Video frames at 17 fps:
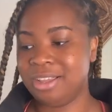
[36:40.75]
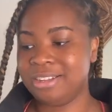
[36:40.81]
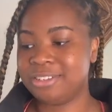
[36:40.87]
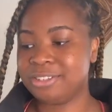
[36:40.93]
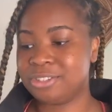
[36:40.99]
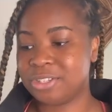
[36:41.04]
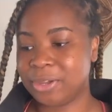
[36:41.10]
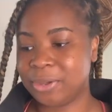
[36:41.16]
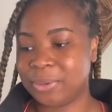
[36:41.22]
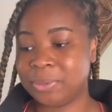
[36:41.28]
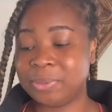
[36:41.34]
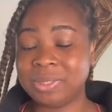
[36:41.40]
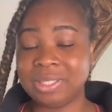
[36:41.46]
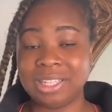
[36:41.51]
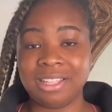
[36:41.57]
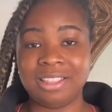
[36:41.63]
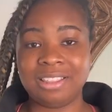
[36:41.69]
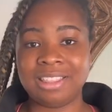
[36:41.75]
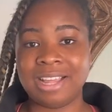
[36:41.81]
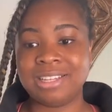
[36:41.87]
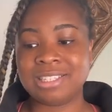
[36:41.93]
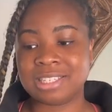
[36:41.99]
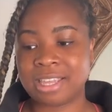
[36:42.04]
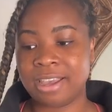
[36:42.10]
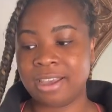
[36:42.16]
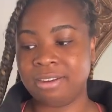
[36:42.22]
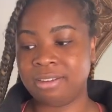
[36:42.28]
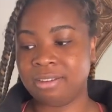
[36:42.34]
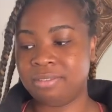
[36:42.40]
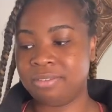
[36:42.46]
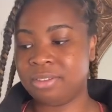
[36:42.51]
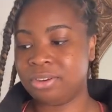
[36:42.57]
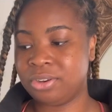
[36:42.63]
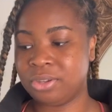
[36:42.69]
So that's kind
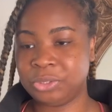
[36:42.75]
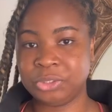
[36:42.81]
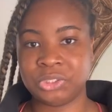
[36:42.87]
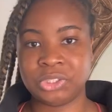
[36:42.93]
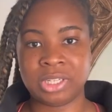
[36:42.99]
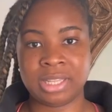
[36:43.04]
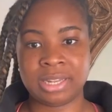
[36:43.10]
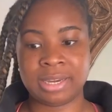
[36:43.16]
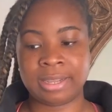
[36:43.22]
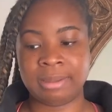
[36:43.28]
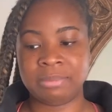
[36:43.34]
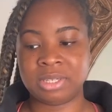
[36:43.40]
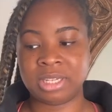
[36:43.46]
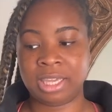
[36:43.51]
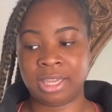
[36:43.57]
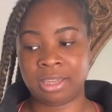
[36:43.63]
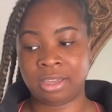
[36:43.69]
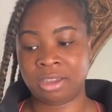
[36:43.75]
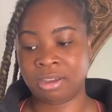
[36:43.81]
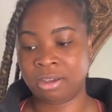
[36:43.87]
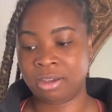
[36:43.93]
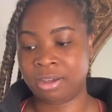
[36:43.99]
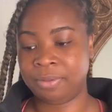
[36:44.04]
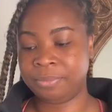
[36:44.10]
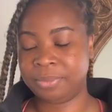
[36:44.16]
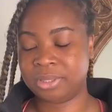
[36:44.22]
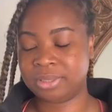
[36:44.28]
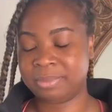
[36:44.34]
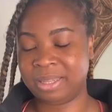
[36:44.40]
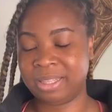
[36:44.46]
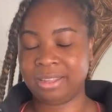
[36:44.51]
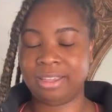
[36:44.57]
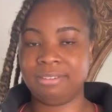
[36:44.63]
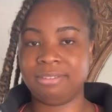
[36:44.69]
of the notion that I'm taking on with my
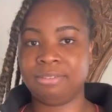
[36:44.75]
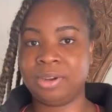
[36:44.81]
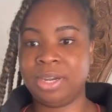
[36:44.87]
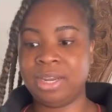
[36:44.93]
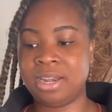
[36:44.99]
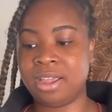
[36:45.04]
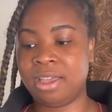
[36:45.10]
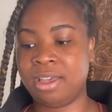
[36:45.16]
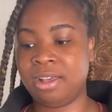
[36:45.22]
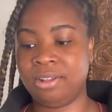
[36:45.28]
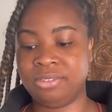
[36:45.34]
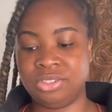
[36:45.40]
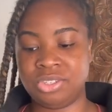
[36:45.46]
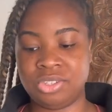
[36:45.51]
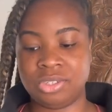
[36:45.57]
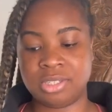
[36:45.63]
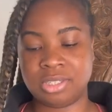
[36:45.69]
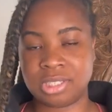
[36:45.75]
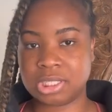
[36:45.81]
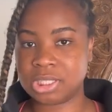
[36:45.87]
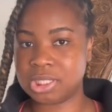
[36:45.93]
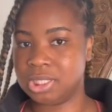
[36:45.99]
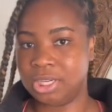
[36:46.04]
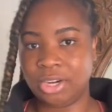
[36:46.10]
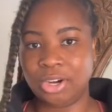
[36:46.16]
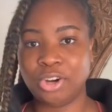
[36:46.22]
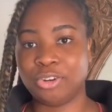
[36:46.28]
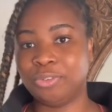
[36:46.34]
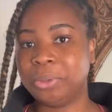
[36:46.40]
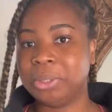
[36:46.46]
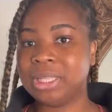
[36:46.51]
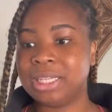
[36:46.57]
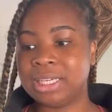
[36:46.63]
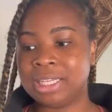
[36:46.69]
life right now, to just
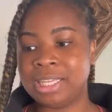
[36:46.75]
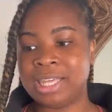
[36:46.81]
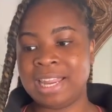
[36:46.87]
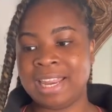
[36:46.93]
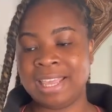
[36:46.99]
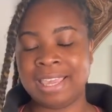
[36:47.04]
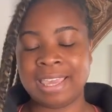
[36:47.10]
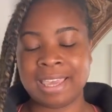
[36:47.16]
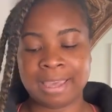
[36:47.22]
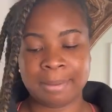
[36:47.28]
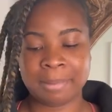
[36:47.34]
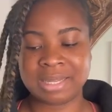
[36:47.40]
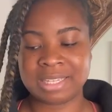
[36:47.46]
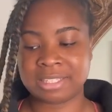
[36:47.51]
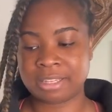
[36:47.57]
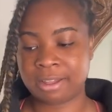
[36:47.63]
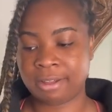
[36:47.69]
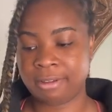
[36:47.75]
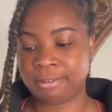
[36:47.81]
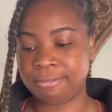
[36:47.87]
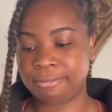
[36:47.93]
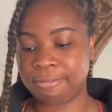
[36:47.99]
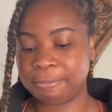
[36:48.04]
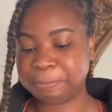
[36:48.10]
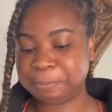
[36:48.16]
reel it in and get myself